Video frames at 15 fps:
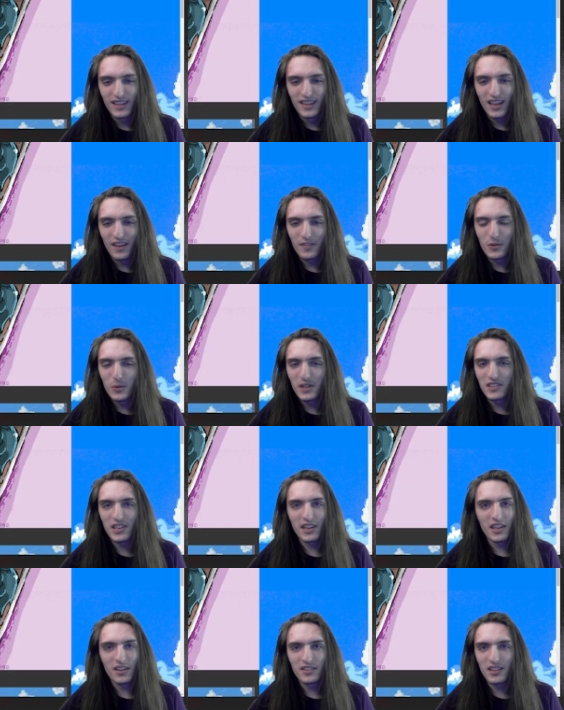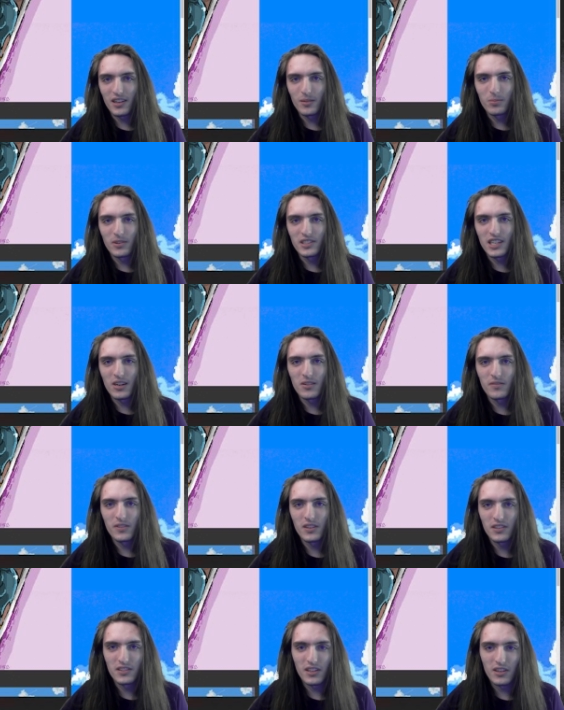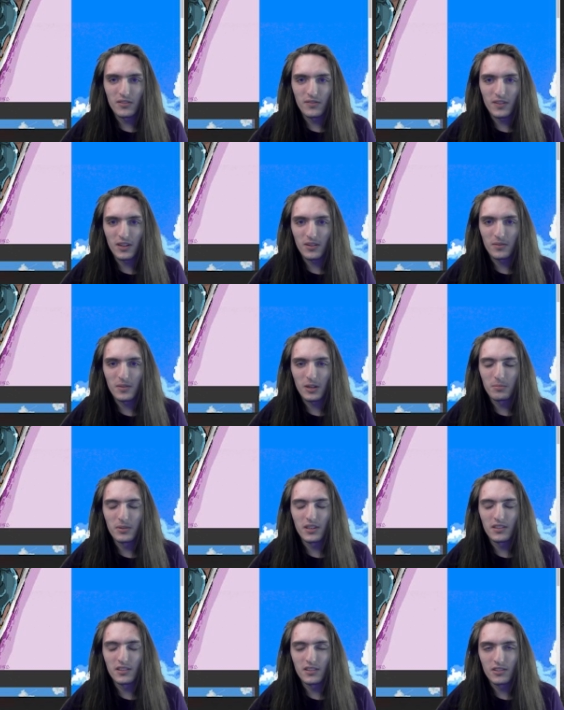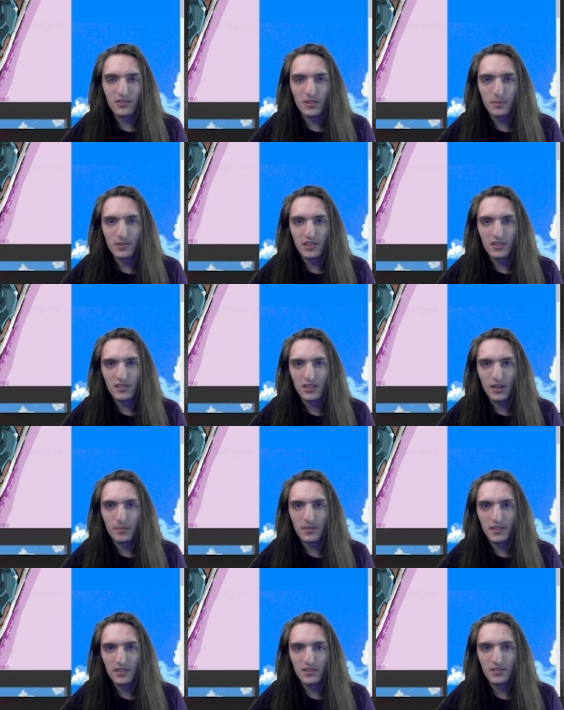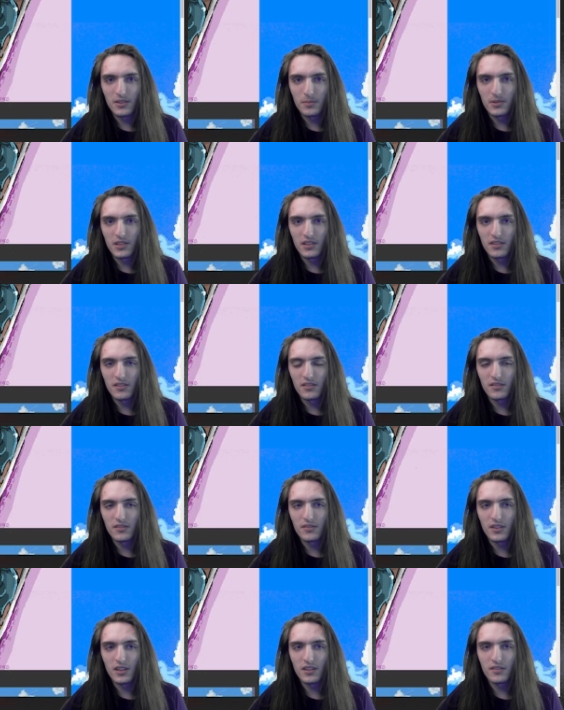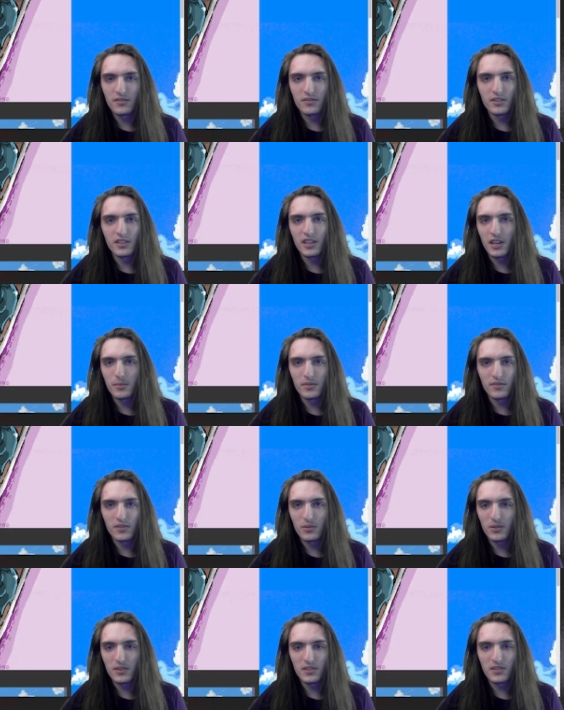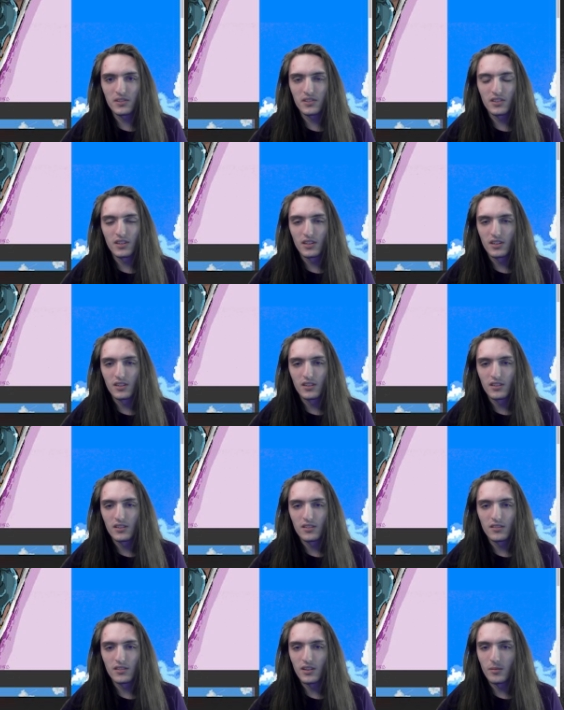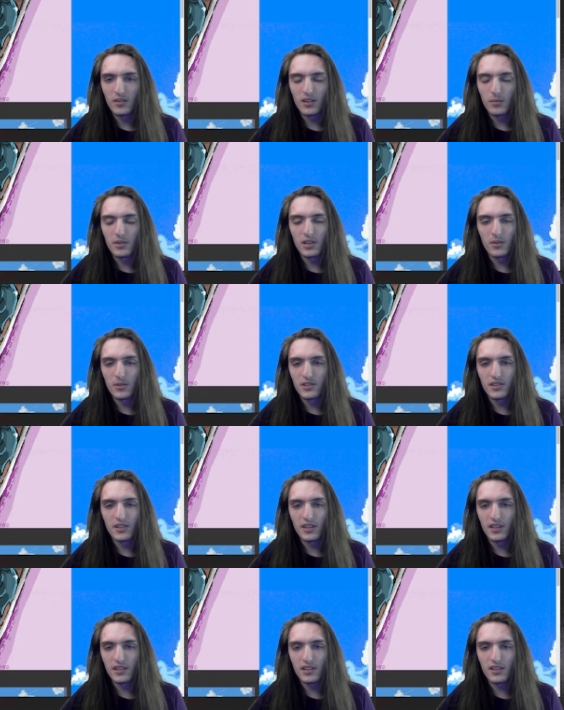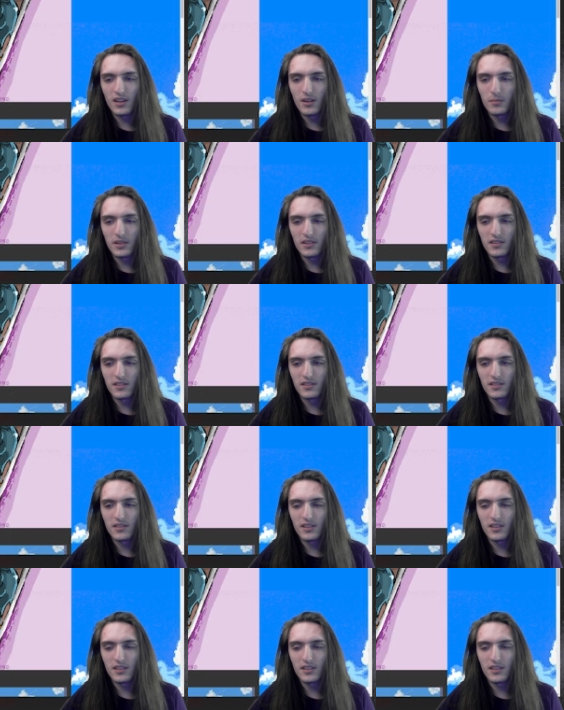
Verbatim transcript: If you want to check out Teleport Tower for yourself, I'll put it in the description, top of the description. Free game, of course. Let me know what you think in the comments.